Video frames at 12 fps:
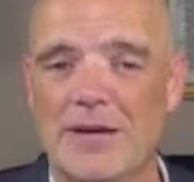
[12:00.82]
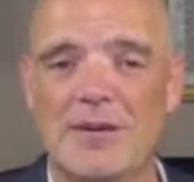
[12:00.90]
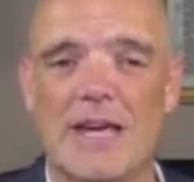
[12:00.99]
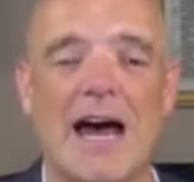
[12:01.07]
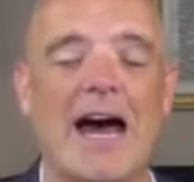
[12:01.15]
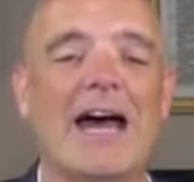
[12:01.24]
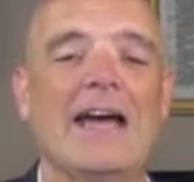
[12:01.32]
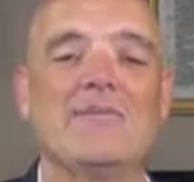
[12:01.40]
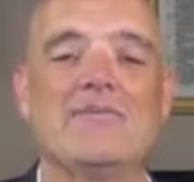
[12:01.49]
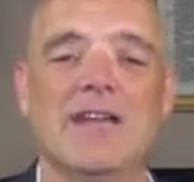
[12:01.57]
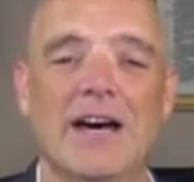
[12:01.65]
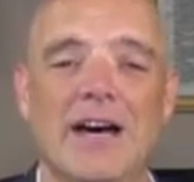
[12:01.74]
be. I
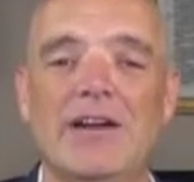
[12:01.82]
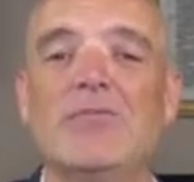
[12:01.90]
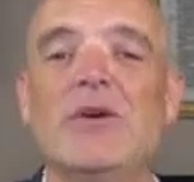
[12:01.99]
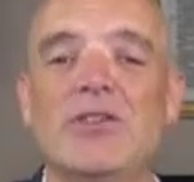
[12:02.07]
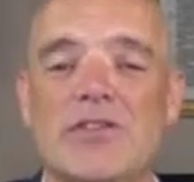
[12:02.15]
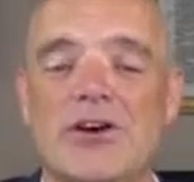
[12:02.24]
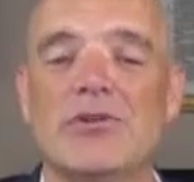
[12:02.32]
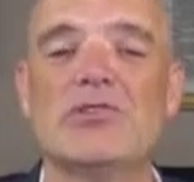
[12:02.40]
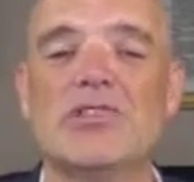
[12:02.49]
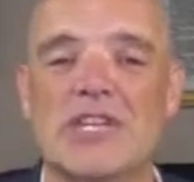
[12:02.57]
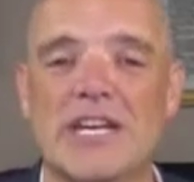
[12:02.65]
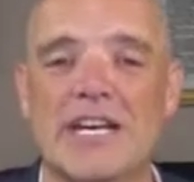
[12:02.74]
am done with
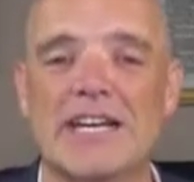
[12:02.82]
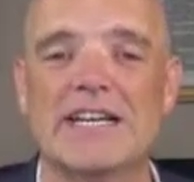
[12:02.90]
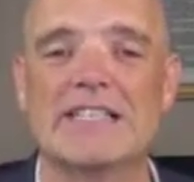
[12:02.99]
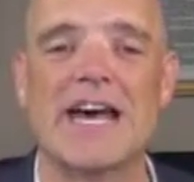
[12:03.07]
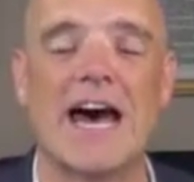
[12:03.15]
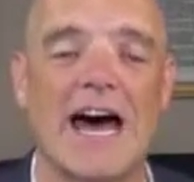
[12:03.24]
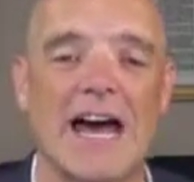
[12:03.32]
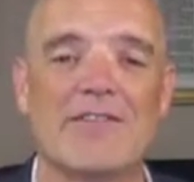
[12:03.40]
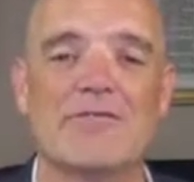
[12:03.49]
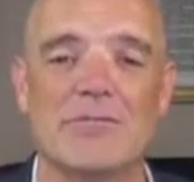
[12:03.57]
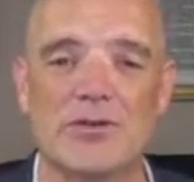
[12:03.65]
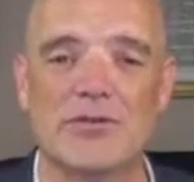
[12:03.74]
those things. I've
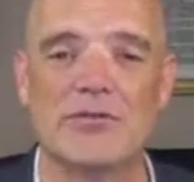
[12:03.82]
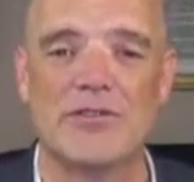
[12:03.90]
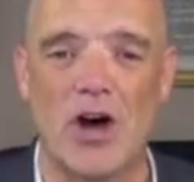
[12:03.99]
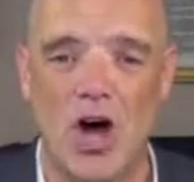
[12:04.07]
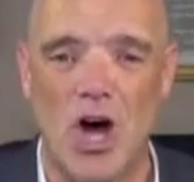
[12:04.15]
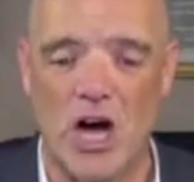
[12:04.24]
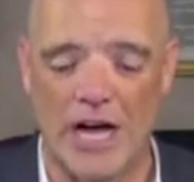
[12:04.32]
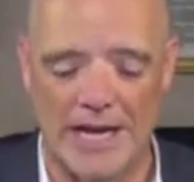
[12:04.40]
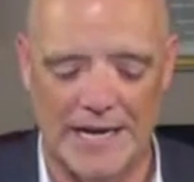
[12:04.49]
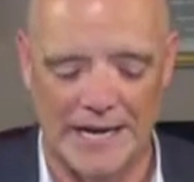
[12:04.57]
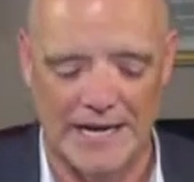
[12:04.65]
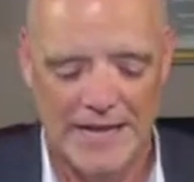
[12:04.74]
moved
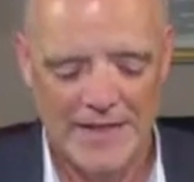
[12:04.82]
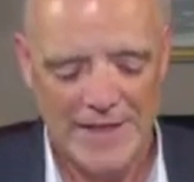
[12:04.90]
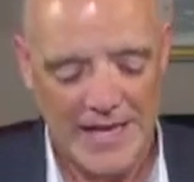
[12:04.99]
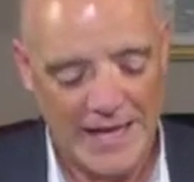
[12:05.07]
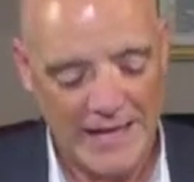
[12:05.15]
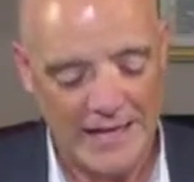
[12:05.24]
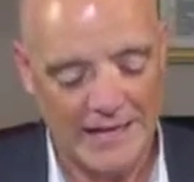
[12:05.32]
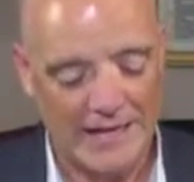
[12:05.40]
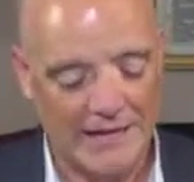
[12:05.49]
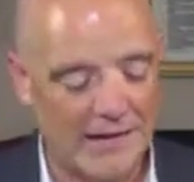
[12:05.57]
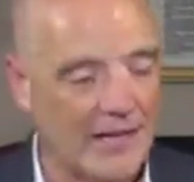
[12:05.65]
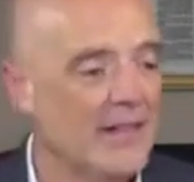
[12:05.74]
on.
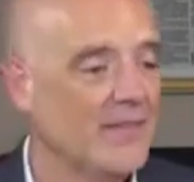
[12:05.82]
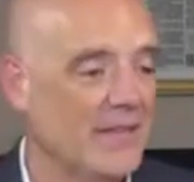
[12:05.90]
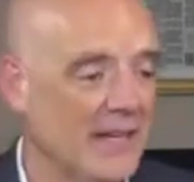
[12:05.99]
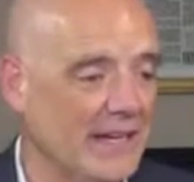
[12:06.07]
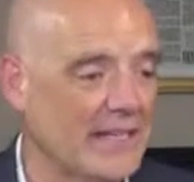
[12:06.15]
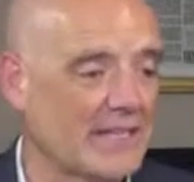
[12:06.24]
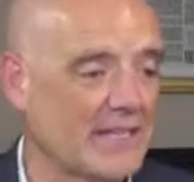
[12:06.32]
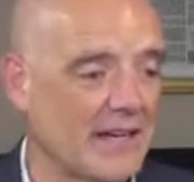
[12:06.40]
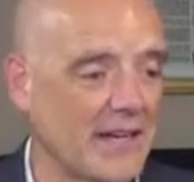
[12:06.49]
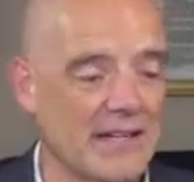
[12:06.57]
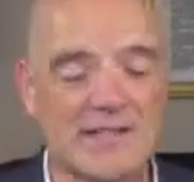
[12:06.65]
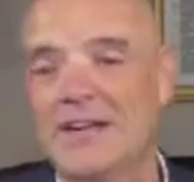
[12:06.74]
And then he
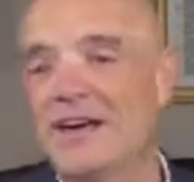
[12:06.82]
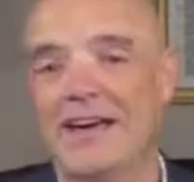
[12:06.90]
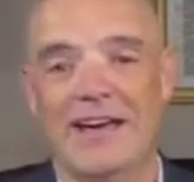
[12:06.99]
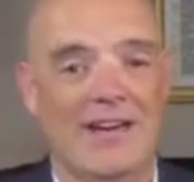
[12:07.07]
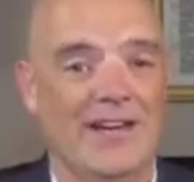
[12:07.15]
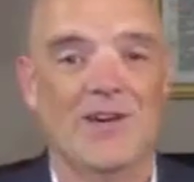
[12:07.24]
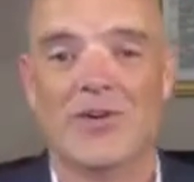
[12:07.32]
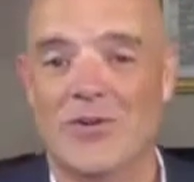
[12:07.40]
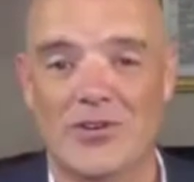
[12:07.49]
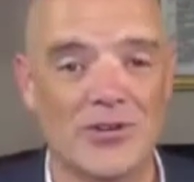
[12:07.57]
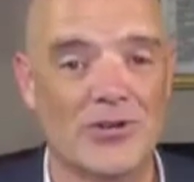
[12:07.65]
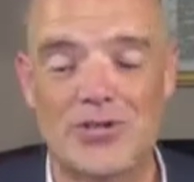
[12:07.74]
says, "Hey,
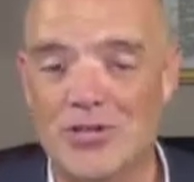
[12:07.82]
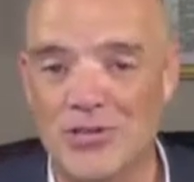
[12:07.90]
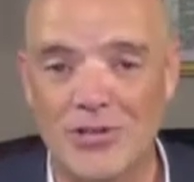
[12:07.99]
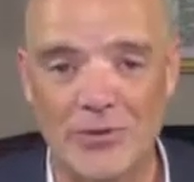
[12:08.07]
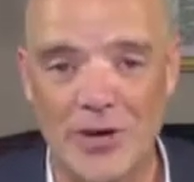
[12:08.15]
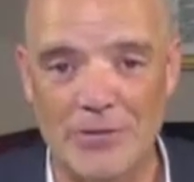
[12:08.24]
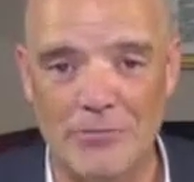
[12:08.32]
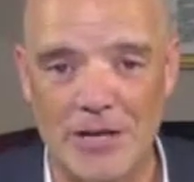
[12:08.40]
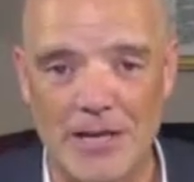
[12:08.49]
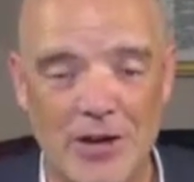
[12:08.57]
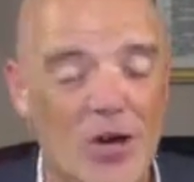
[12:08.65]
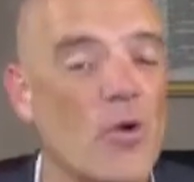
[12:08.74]
you should do it with
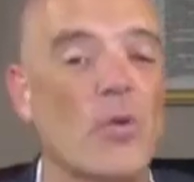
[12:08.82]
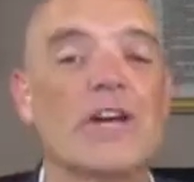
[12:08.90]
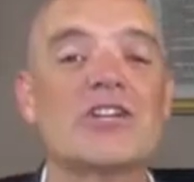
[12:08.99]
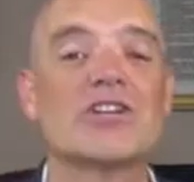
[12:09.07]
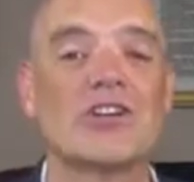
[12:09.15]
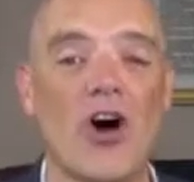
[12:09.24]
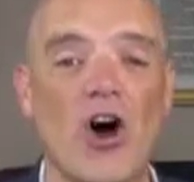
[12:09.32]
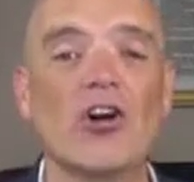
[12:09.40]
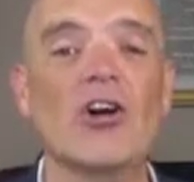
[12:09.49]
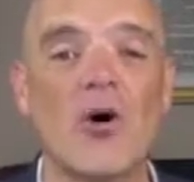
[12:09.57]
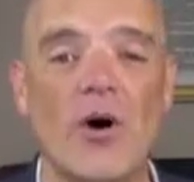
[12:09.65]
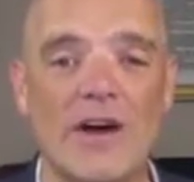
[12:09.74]
me. We should all
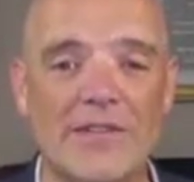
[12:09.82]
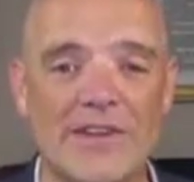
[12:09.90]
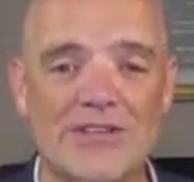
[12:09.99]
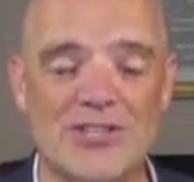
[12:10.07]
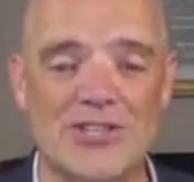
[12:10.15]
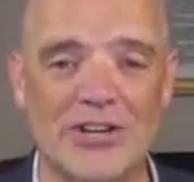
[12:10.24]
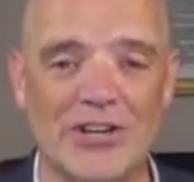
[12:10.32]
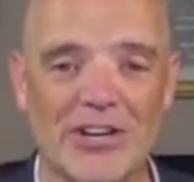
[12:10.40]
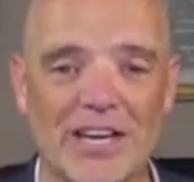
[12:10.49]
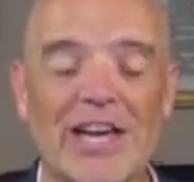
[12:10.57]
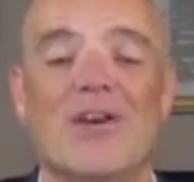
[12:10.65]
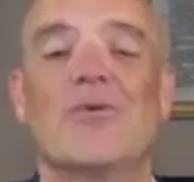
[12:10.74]
go on this
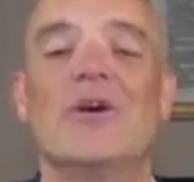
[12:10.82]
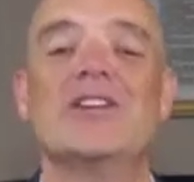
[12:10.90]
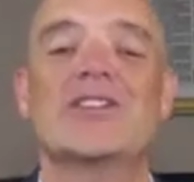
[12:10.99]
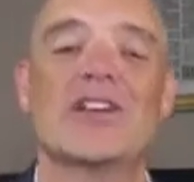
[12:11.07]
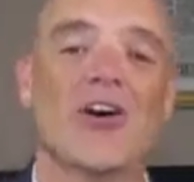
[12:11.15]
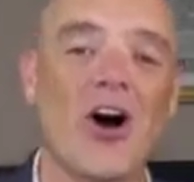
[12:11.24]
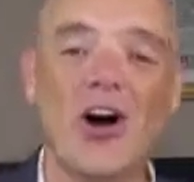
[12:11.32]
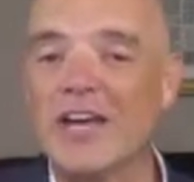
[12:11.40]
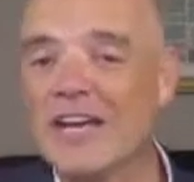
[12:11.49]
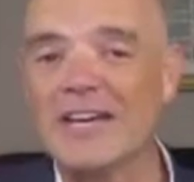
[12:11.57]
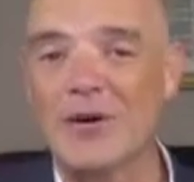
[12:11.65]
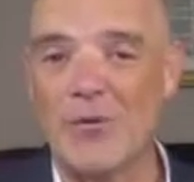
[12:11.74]
journey. We should all
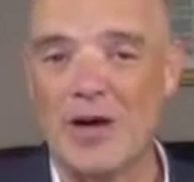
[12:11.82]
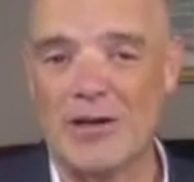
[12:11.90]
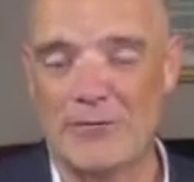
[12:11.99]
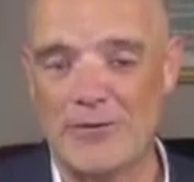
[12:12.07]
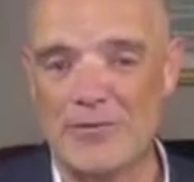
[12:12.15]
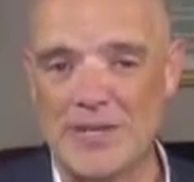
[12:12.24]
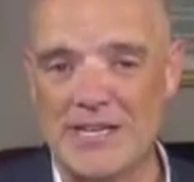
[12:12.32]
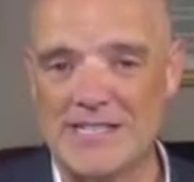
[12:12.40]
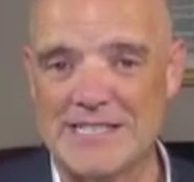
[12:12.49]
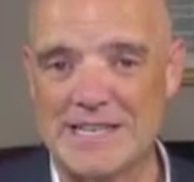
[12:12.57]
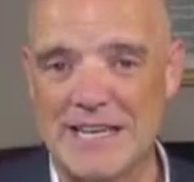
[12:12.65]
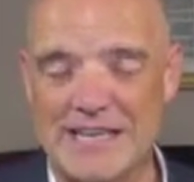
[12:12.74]
get away from
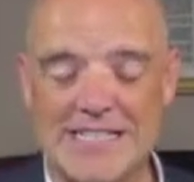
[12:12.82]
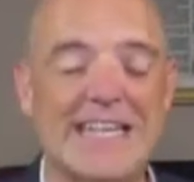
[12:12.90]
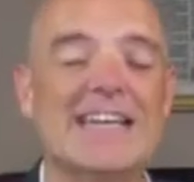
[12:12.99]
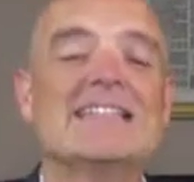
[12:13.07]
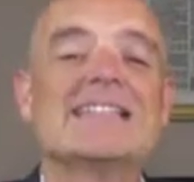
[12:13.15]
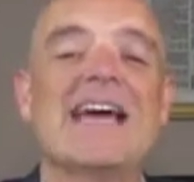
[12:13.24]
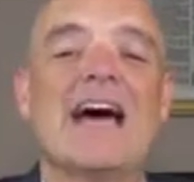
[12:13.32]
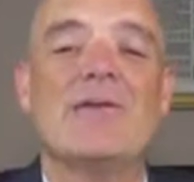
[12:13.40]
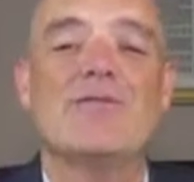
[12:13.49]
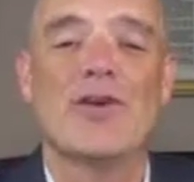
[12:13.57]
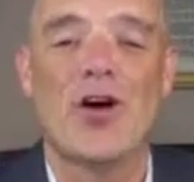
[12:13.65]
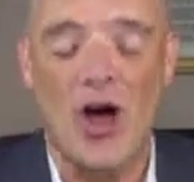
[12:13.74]
these things. It's time
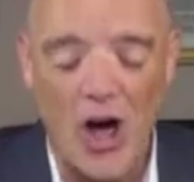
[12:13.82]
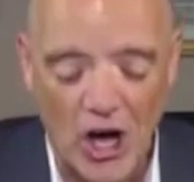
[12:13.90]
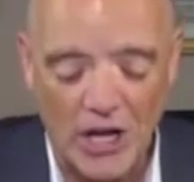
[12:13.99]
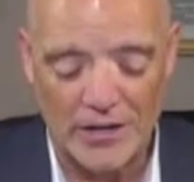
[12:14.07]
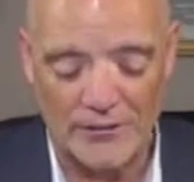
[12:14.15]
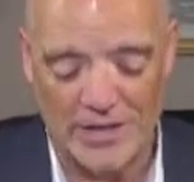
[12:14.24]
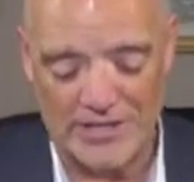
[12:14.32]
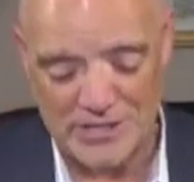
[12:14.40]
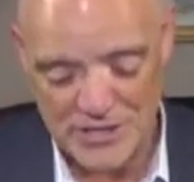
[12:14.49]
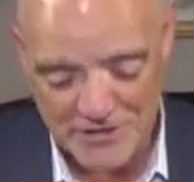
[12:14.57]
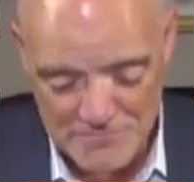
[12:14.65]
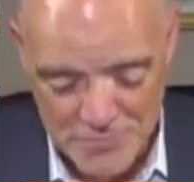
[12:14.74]
for all of us
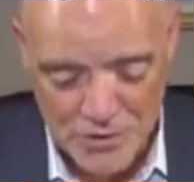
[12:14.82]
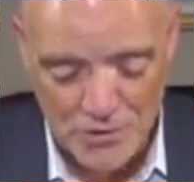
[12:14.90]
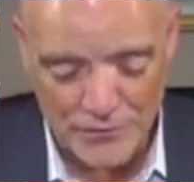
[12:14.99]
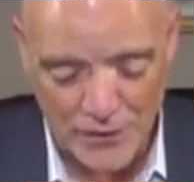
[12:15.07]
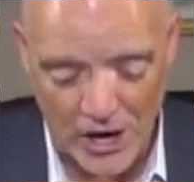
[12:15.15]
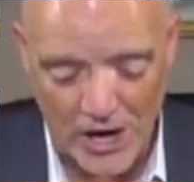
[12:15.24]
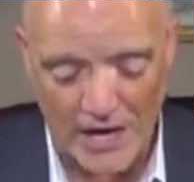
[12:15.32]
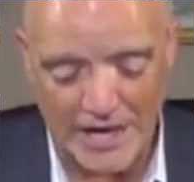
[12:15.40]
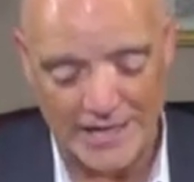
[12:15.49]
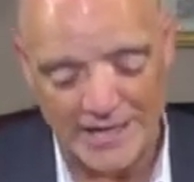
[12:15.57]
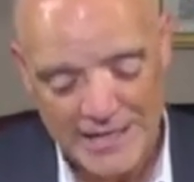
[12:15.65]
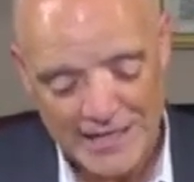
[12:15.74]
to move on